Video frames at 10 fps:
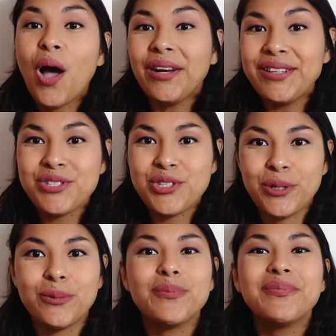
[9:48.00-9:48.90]
Audience
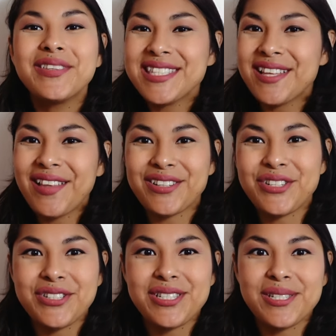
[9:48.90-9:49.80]
two,
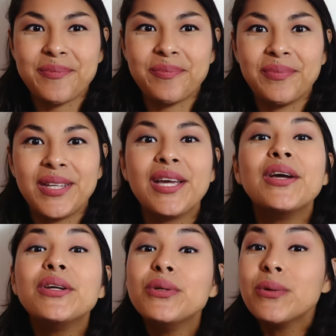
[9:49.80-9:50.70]
selectors.
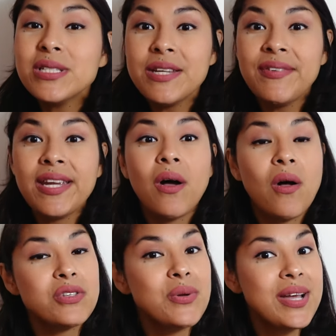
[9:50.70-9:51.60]
Your CV
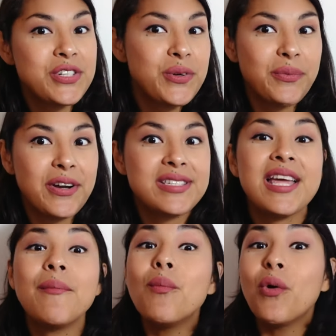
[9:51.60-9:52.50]
also has to
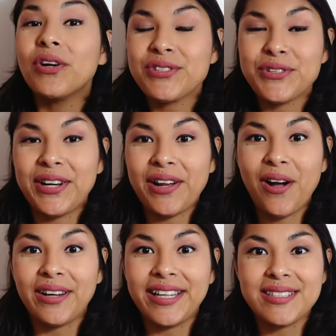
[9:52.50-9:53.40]
impress a more discerning
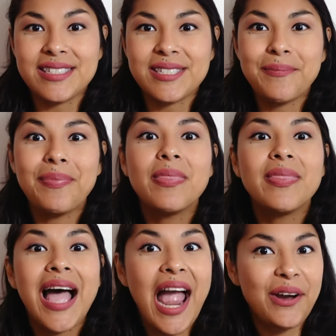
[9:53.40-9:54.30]
audience,
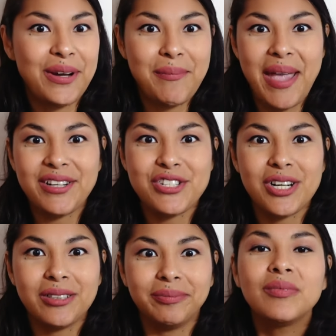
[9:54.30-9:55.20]
the hiring
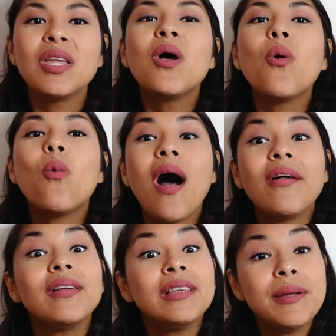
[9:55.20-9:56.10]
manager.
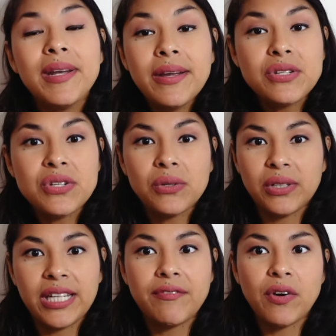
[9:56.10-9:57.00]
While eliminators are
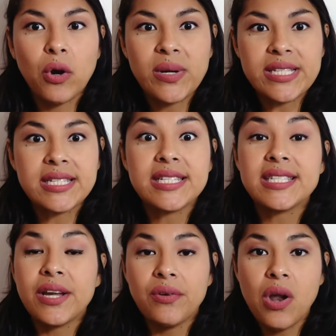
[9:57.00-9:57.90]
looking for a reason to
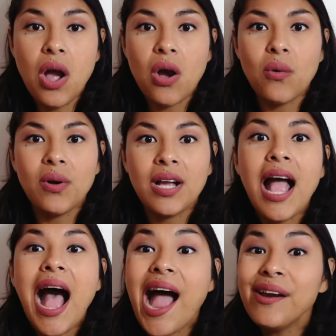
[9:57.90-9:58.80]
say no,
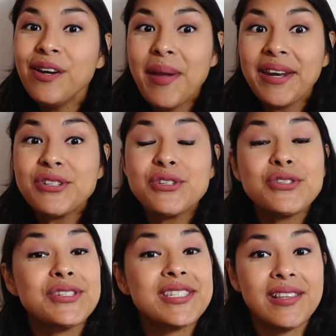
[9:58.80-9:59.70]
hiring
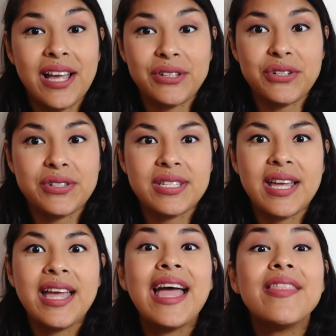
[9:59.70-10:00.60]
managers are selectors,
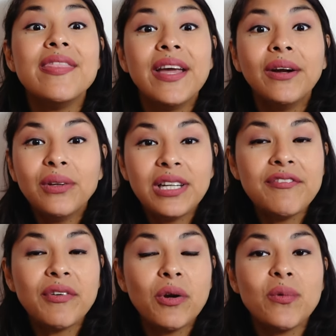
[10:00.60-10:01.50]
and they're
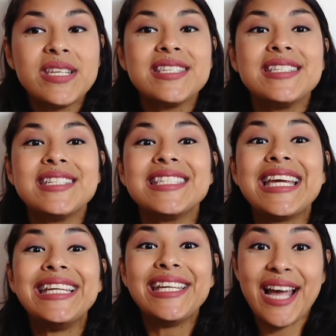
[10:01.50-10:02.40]
looking for a reason to
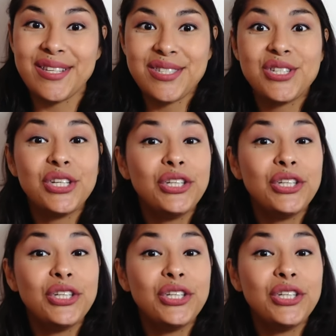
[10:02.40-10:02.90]
say yes to